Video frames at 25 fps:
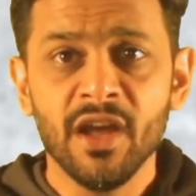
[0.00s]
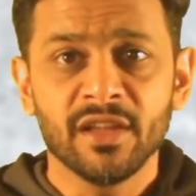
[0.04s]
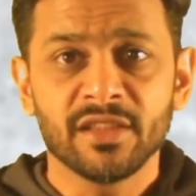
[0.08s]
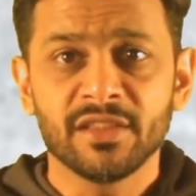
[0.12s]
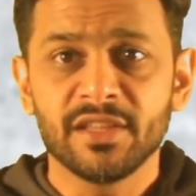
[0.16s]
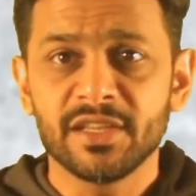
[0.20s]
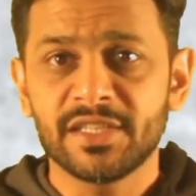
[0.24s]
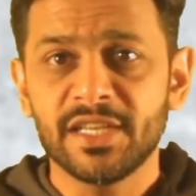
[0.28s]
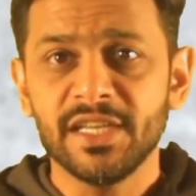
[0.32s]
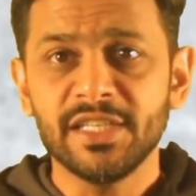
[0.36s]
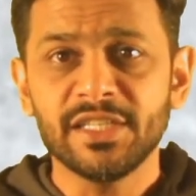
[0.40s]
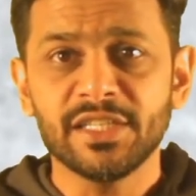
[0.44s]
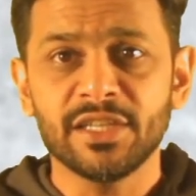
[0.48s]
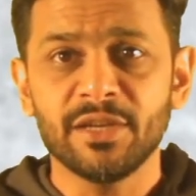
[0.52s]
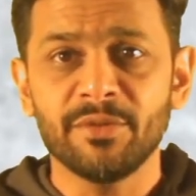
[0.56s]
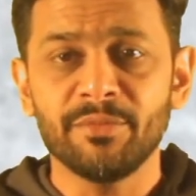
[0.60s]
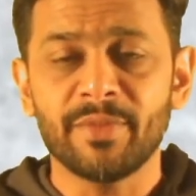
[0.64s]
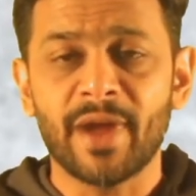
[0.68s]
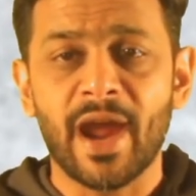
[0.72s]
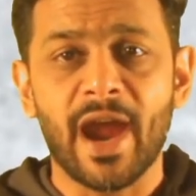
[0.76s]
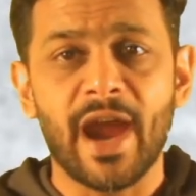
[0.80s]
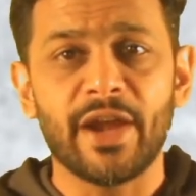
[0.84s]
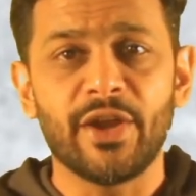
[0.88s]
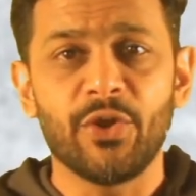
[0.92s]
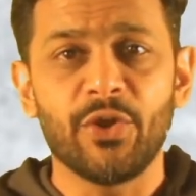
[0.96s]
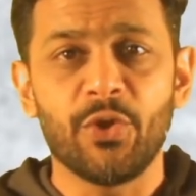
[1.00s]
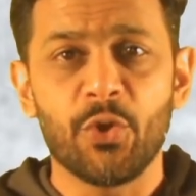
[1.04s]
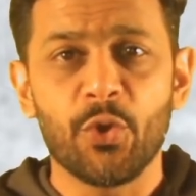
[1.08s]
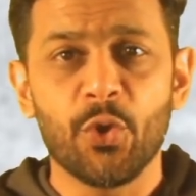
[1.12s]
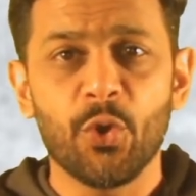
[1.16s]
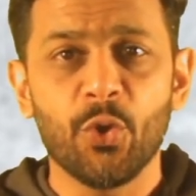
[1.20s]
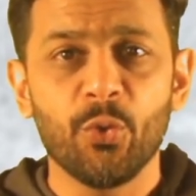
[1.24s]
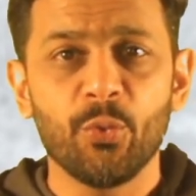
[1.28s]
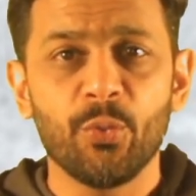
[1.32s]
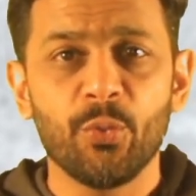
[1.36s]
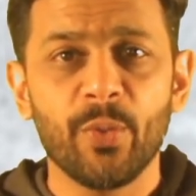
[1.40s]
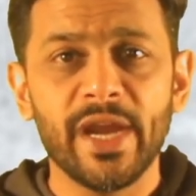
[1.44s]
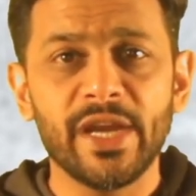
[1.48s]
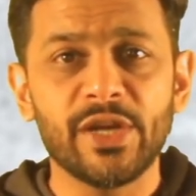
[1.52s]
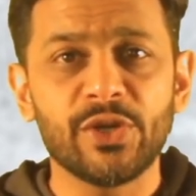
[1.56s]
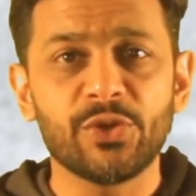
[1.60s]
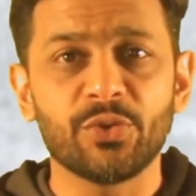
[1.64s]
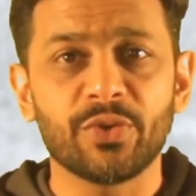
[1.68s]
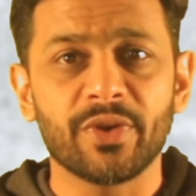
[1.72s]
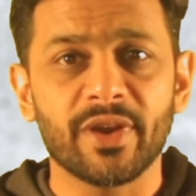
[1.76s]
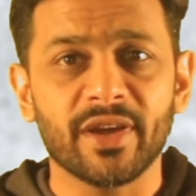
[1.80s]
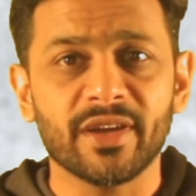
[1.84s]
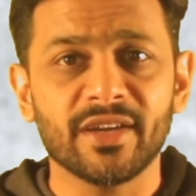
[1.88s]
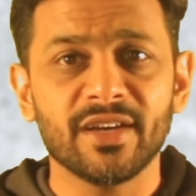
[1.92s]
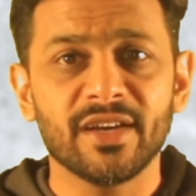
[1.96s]
the system had no way to
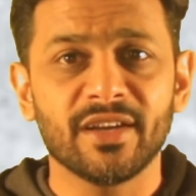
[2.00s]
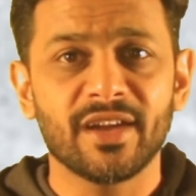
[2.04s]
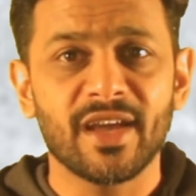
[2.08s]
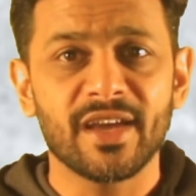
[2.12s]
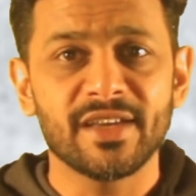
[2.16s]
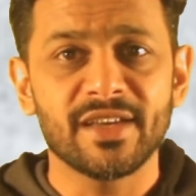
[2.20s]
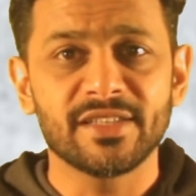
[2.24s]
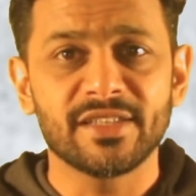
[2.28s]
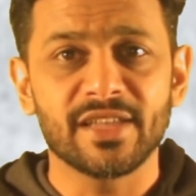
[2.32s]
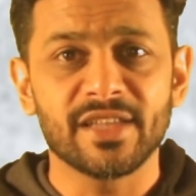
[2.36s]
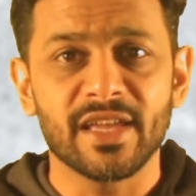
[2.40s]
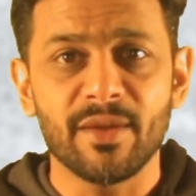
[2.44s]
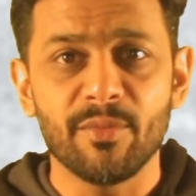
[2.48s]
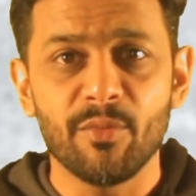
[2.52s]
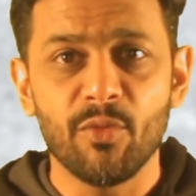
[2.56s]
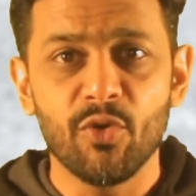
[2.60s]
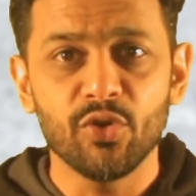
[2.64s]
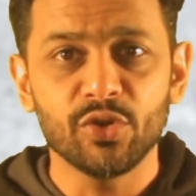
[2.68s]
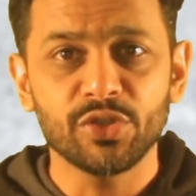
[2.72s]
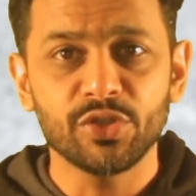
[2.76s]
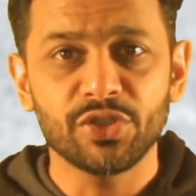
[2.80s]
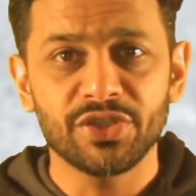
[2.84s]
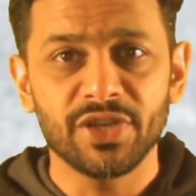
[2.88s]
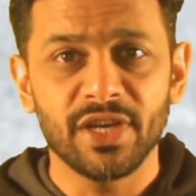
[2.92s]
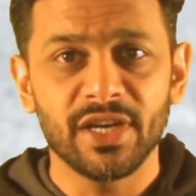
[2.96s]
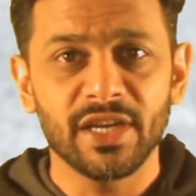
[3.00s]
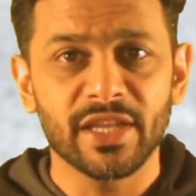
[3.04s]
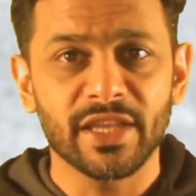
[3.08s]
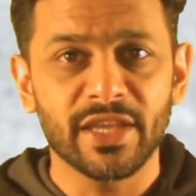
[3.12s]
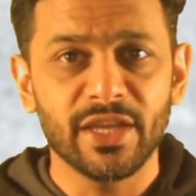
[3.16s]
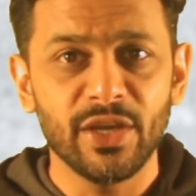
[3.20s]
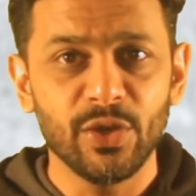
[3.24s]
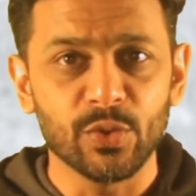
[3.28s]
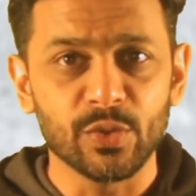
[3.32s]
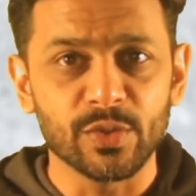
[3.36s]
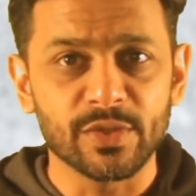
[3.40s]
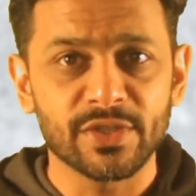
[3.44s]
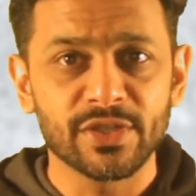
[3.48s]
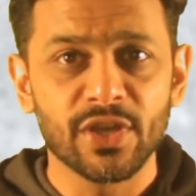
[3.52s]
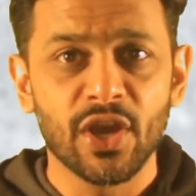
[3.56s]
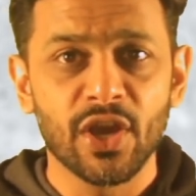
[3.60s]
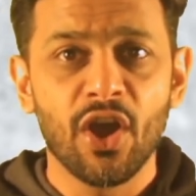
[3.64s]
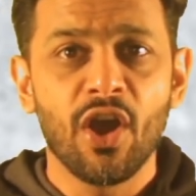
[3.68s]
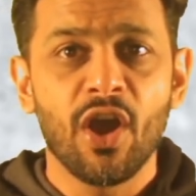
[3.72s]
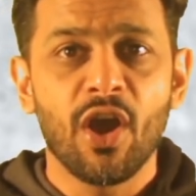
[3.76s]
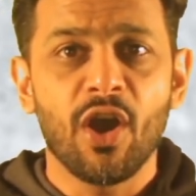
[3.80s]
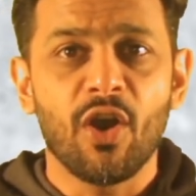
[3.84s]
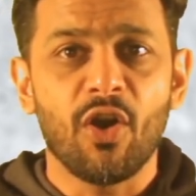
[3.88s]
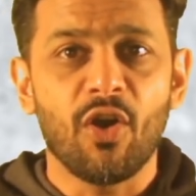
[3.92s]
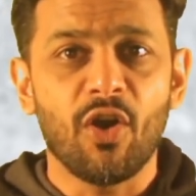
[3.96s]
recognize the emotional cues
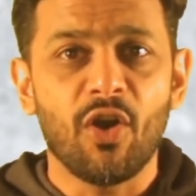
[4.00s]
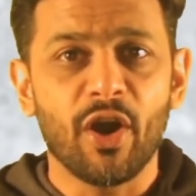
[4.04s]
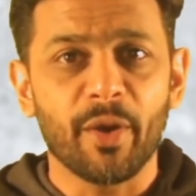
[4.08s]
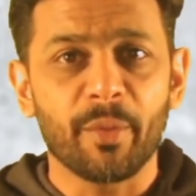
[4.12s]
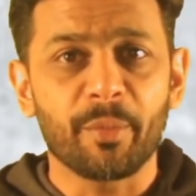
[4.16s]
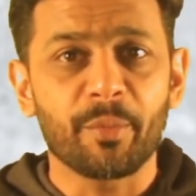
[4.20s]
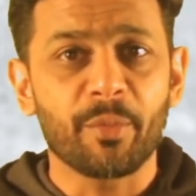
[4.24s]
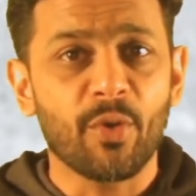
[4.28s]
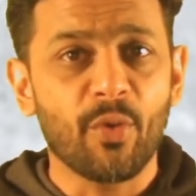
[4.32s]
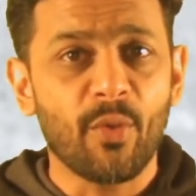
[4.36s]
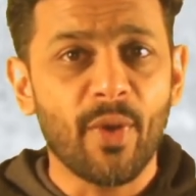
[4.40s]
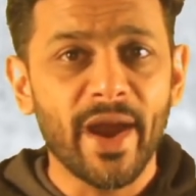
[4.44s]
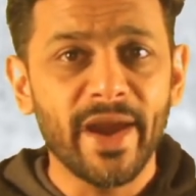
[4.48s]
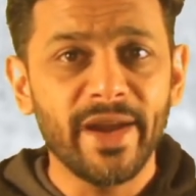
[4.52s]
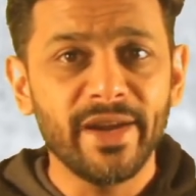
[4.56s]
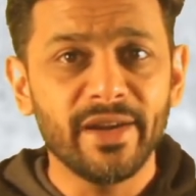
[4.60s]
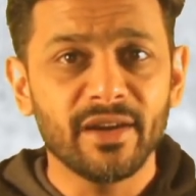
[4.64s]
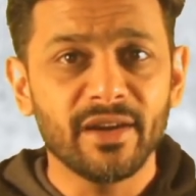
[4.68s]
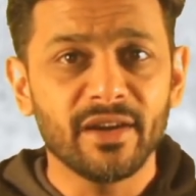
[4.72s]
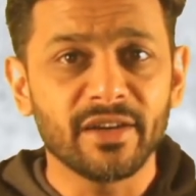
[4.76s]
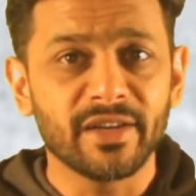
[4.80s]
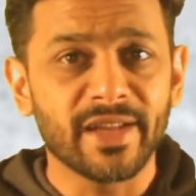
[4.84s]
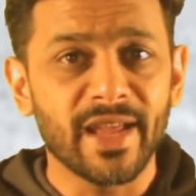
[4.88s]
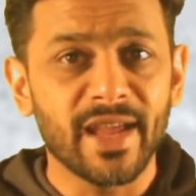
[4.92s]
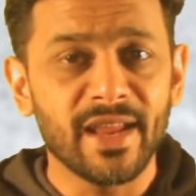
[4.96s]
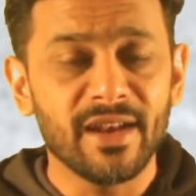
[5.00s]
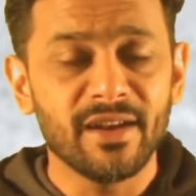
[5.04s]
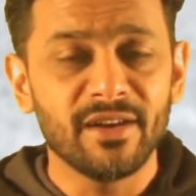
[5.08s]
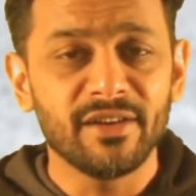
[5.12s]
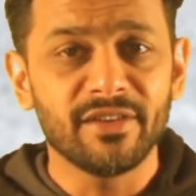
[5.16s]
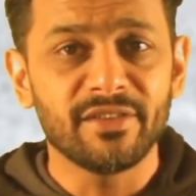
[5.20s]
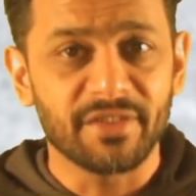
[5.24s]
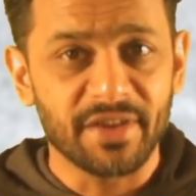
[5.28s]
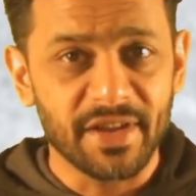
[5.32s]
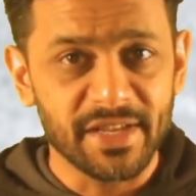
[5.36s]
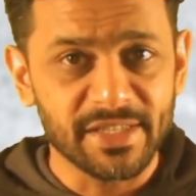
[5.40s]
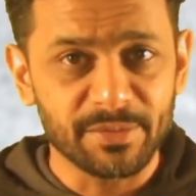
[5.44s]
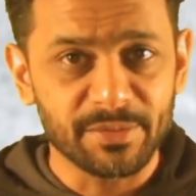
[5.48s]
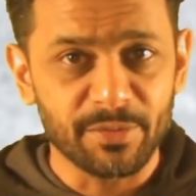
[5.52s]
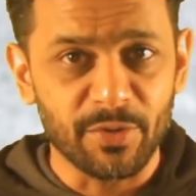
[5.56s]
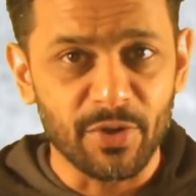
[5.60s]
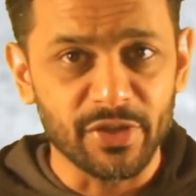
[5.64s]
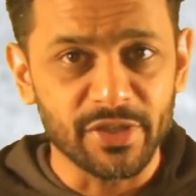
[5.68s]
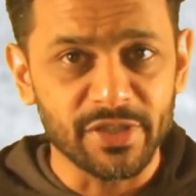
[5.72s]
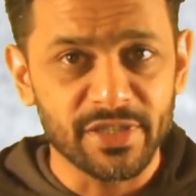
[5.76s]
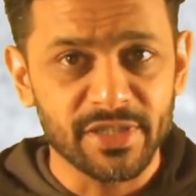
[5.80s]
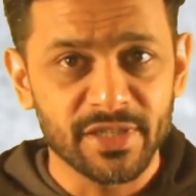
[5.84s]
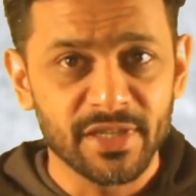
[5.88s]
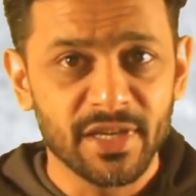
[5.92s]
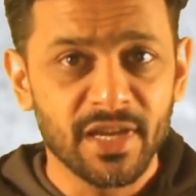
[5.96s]
or provide a tailored
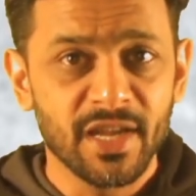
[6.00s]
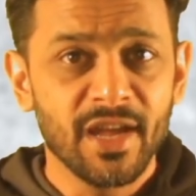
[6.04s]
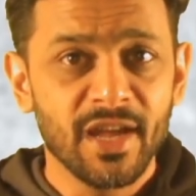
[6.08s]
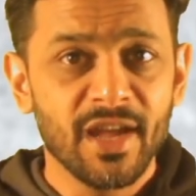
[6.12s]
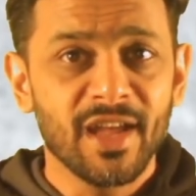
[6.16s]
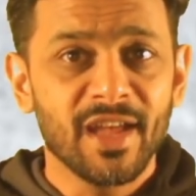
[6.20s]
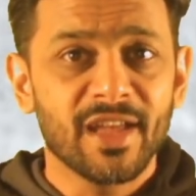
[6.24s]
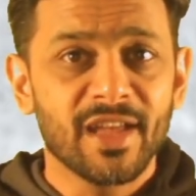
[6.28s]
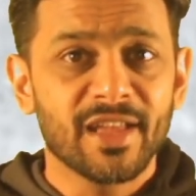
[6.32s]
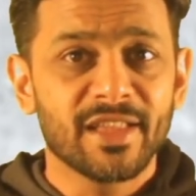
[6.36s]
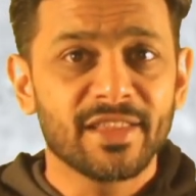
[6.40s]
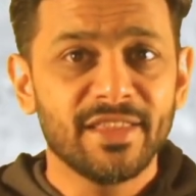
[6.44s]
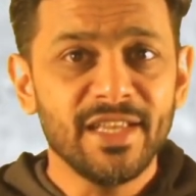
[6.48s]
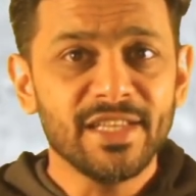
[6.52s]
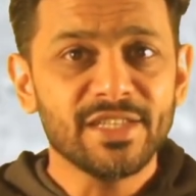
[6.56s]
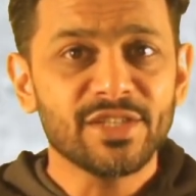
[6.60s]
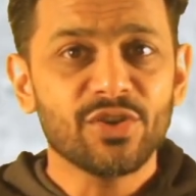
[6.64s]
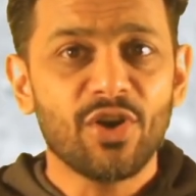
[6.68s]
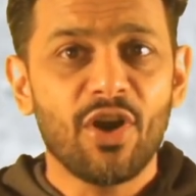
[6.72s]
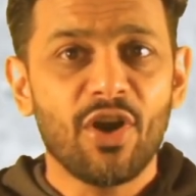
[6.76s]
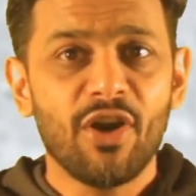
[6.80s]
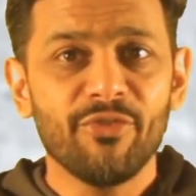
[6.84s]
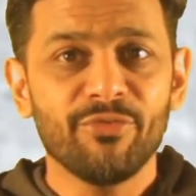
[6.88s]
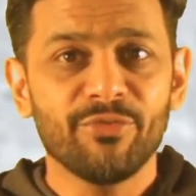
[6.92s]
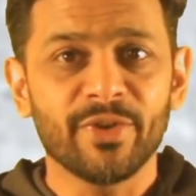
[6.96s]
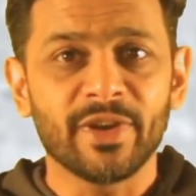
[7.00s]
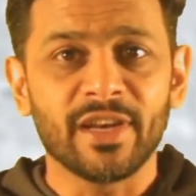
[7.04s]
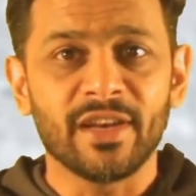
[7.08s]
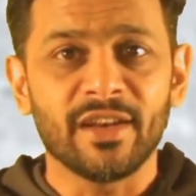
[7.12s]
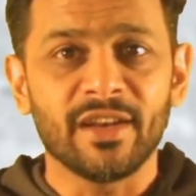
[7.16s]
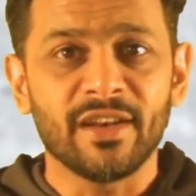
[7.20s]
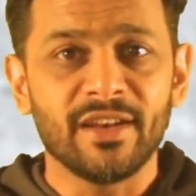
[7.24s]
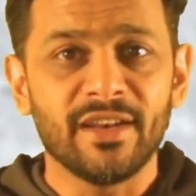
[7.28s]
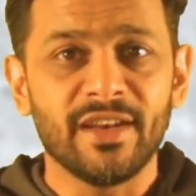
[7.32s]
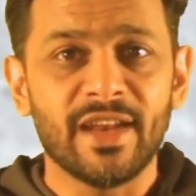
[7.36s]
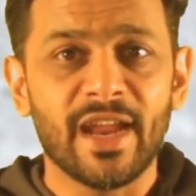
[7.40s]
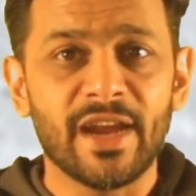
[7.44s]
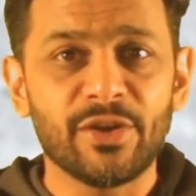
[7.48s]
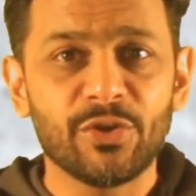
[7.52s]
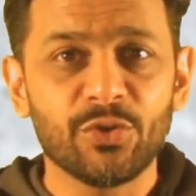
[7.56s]
response. This often led to